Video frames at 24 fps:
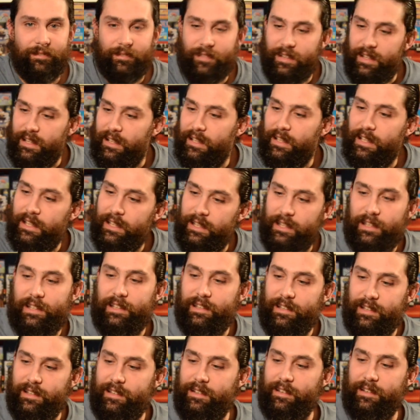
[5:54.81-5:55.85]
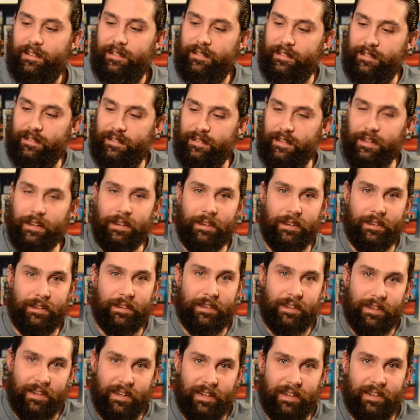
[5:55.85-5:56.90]
idiot, you can
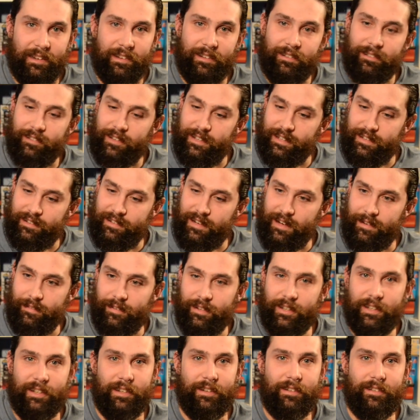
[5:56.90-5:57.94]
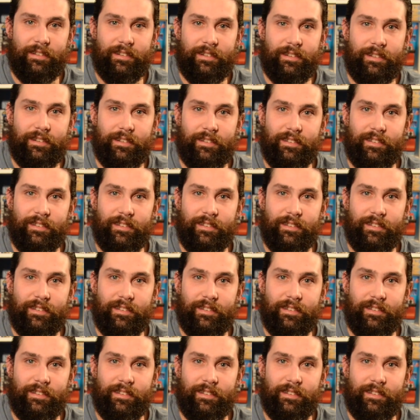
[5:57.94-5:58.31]
kind of read Japanese.